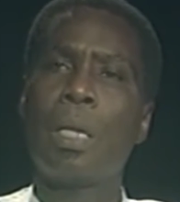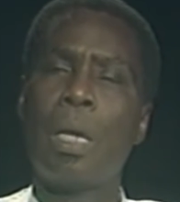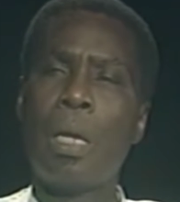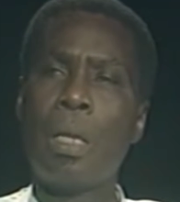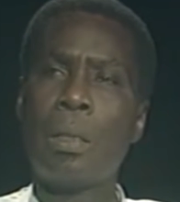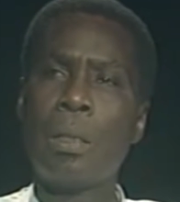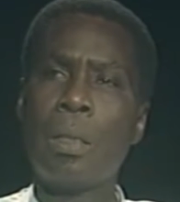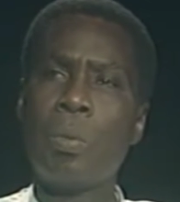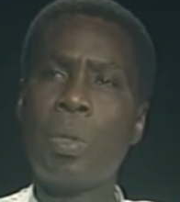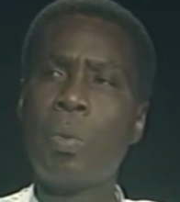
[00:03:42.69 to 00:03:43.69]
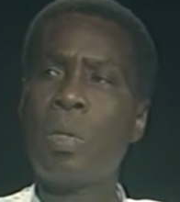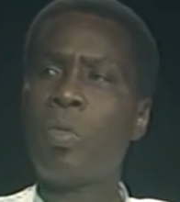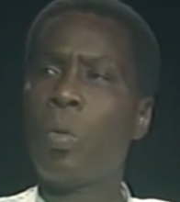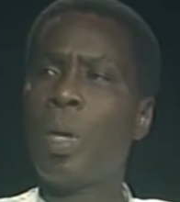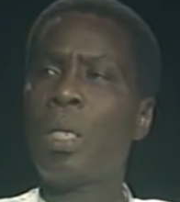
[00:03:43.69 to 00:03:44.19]
lecture with one of
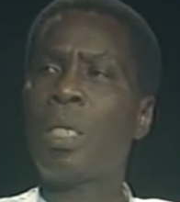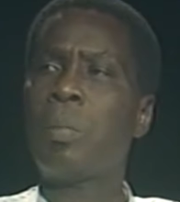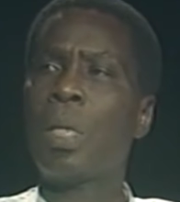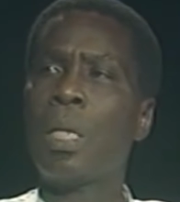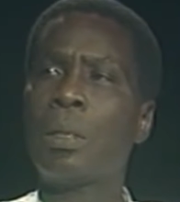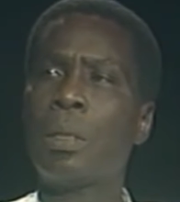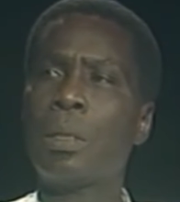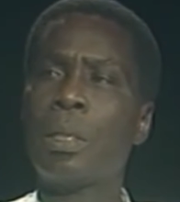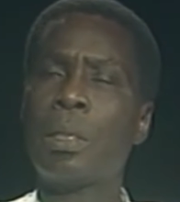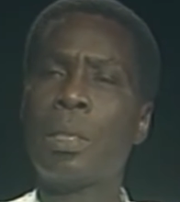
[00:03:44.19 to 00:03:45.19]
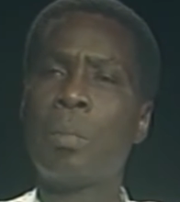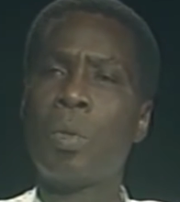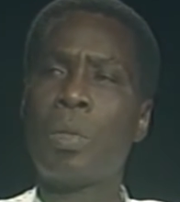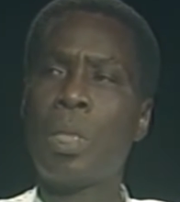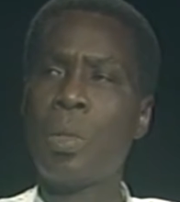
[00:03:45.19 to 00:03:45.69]
the YTEP classes just
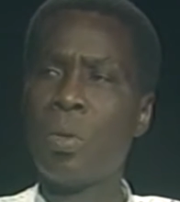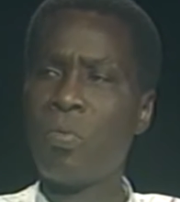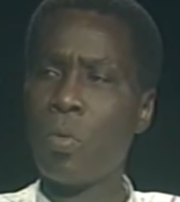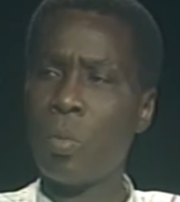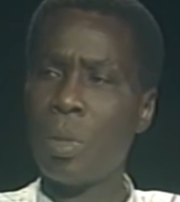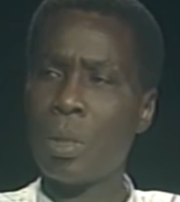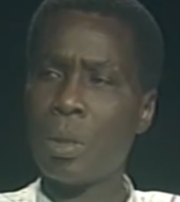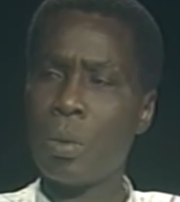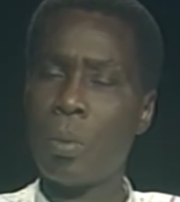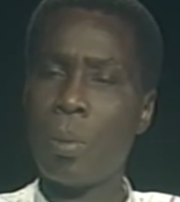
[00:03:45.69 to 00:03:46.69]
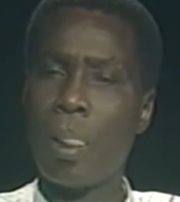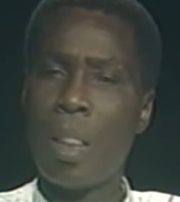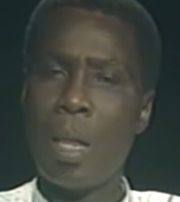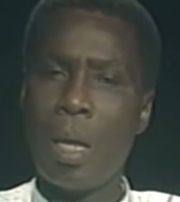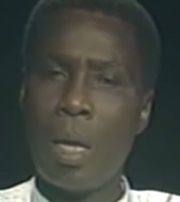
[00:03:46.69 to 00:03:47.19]
about 3 or 4 weeks ago.
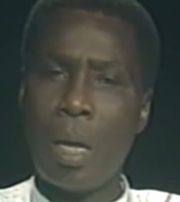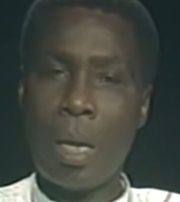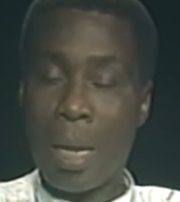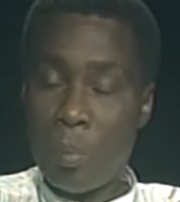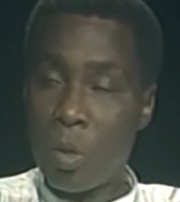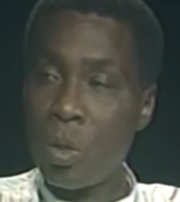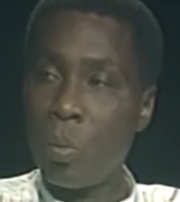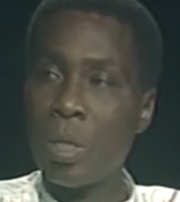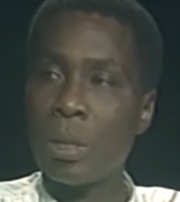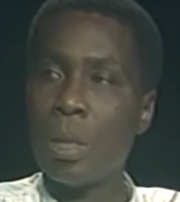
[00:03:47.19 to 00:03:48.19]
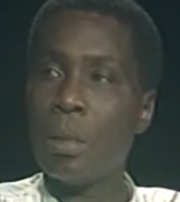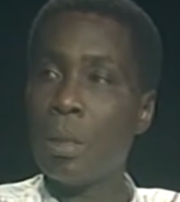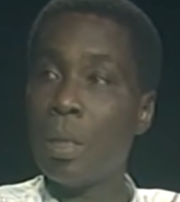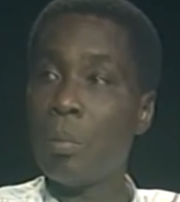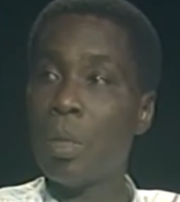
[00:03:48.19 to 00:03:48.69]
And I put the question
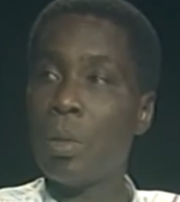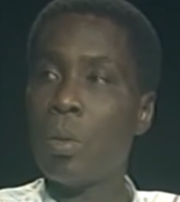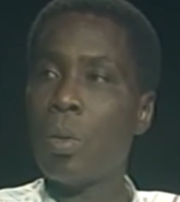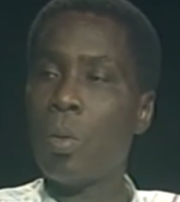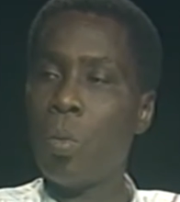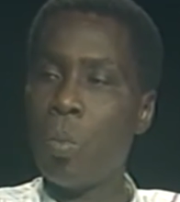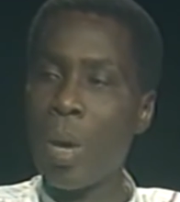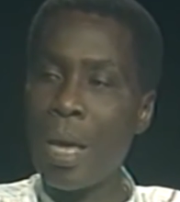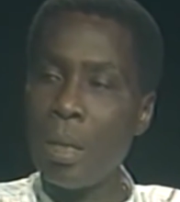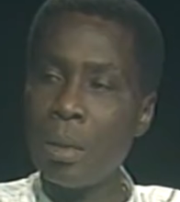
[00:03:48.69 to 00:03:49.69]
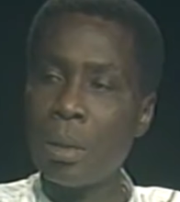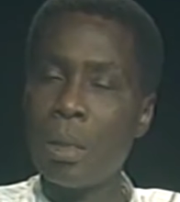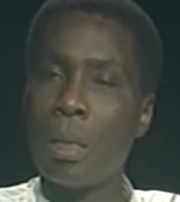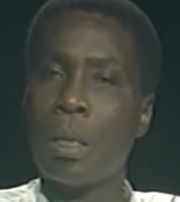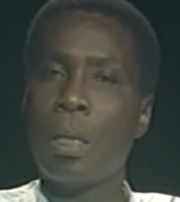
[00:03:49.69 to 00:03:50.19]
to them, you know, why is
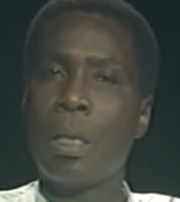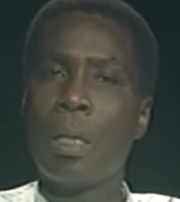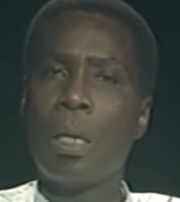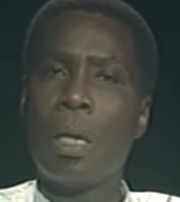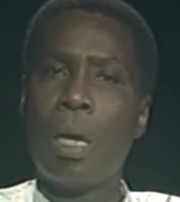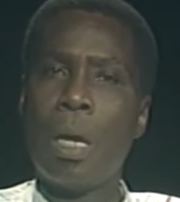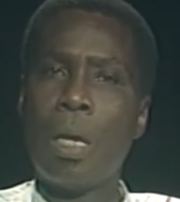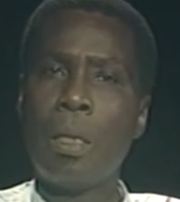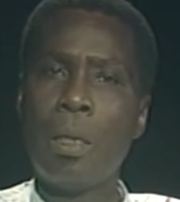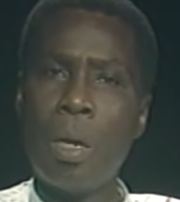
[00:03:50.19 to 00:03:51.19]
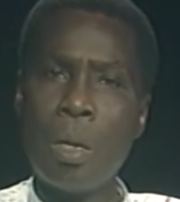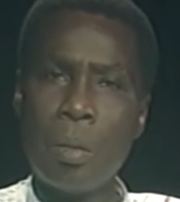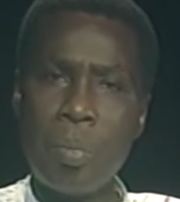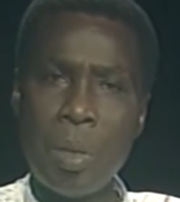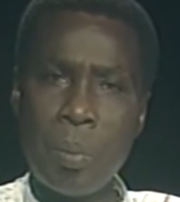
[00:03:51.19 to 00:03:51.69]
it that
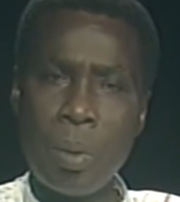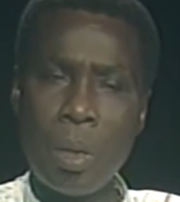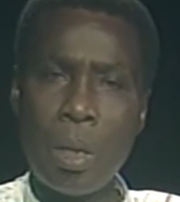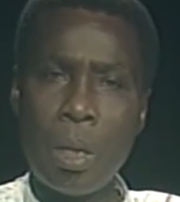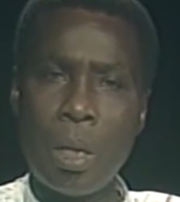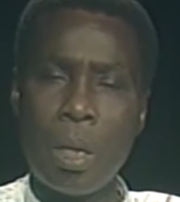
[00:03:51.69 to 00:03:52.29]
young people